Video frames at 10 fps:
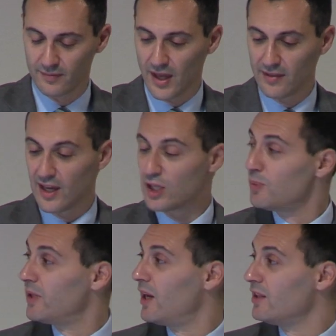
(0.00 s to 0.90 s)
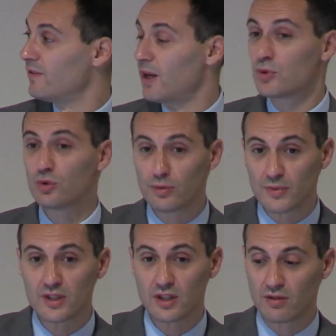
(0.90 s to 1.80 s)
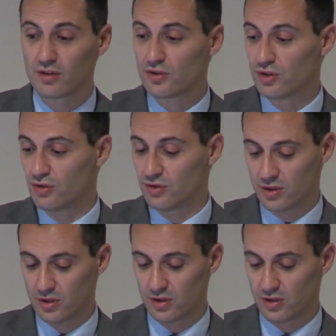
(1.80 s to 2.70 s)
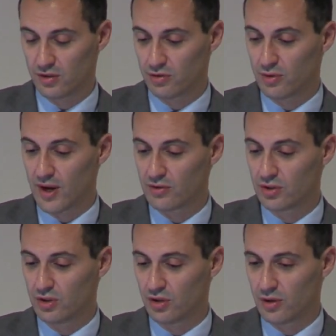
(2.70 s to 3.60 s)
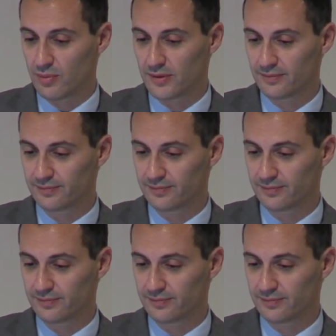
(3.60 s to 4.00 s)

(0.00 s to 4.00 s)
And the HPA developed all the materials used throughout Europe.